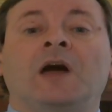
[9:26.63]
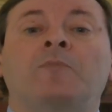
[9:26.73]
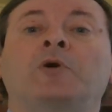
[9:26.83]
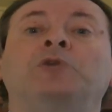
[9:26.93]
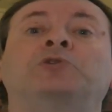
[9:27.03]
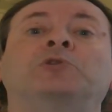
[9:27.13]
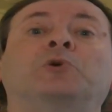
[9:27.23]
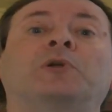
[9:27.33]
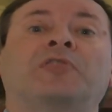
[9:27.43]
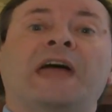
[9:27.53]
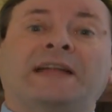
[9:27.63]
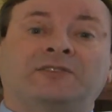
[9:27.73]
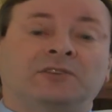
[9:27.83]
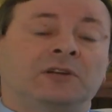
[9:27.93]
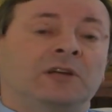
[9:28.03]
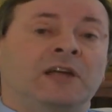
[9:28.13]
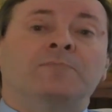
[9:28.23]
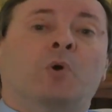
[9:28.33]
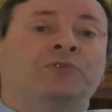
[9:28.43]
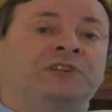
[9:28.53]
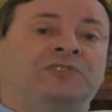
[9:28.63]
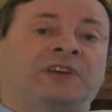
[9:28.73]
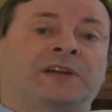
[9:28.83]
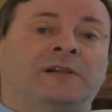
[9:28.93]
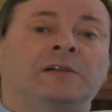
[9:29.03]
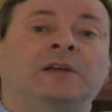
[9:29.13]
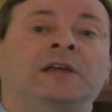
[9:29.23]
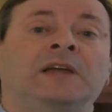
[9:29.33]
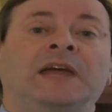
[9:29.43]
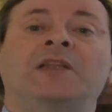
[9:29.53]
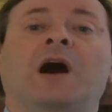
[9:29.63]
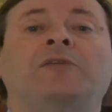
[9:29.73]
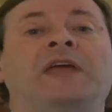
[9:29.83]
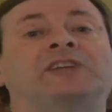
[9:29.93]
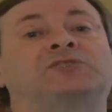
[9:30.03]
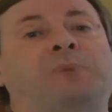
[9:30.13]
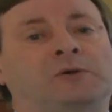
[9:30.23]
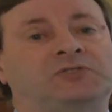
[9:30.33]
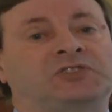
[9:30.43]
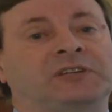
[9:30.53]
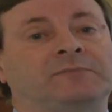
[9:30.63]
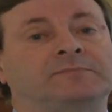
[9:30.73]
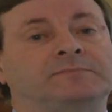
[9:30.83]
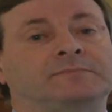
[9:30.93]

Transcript: And we're going to look at that in more detail in our next posting.